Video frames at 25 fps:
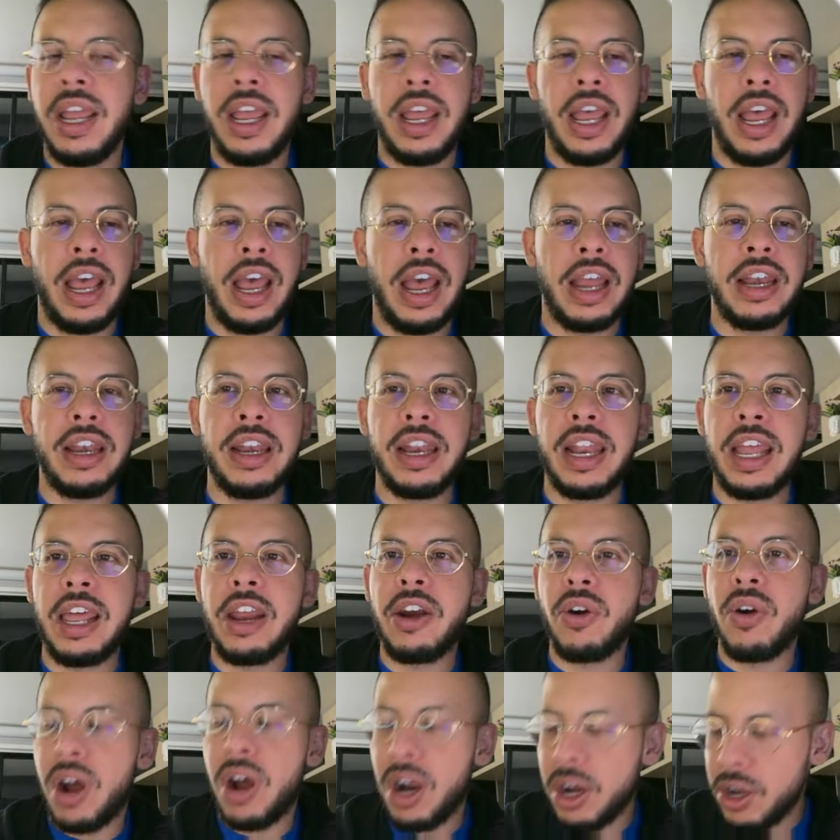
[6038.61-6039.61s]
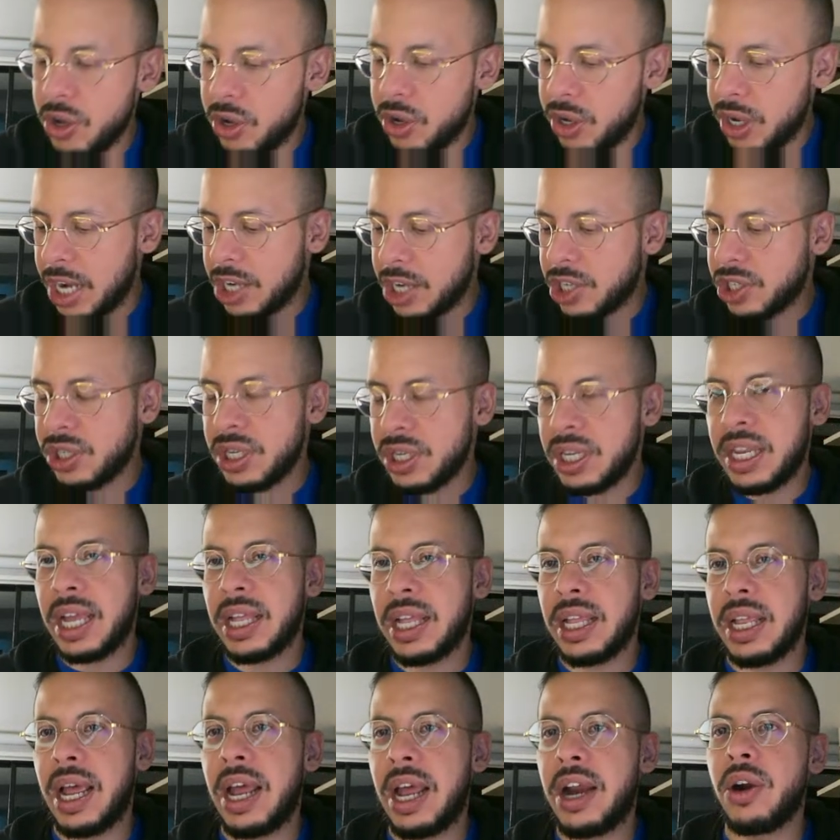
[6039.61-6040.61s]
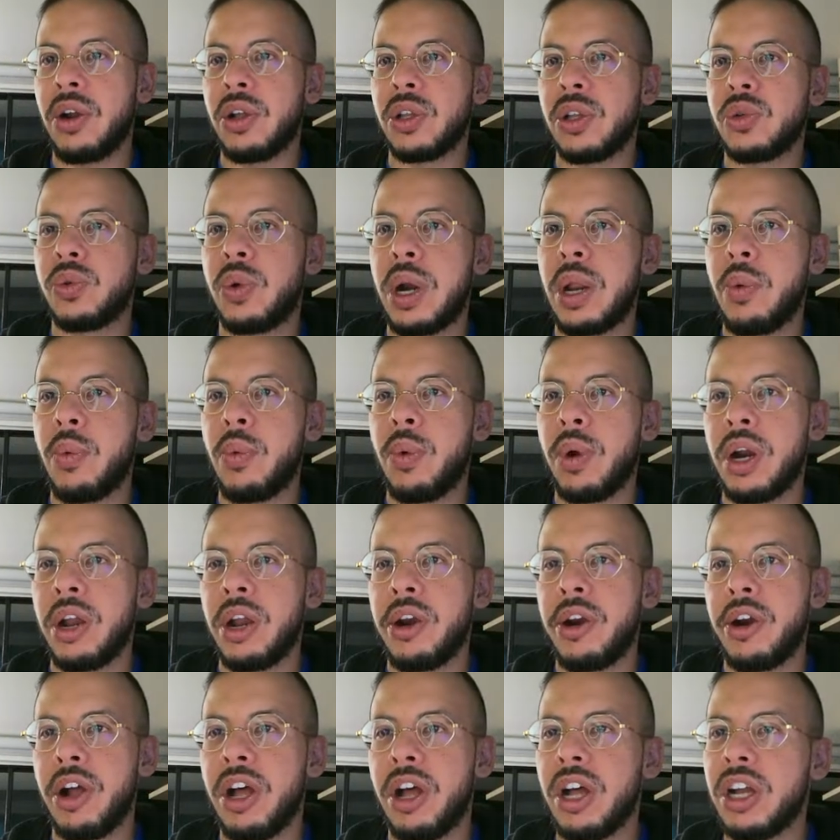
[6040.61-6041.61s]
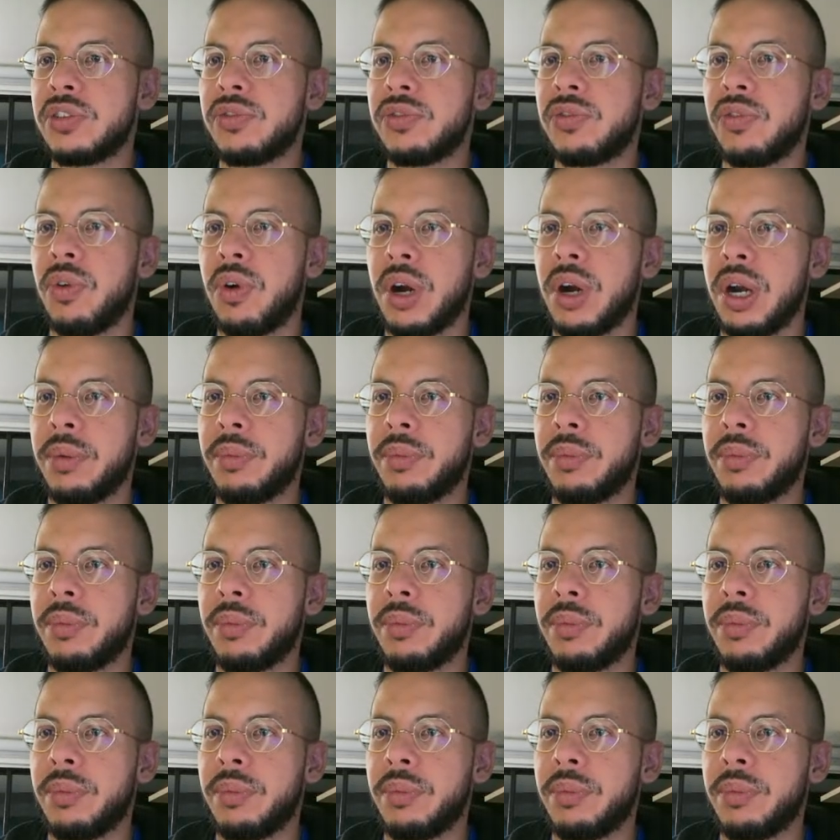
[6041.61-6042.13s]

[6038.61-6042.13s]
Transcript: And later on you could actually get, I don't know, $2,100 for it.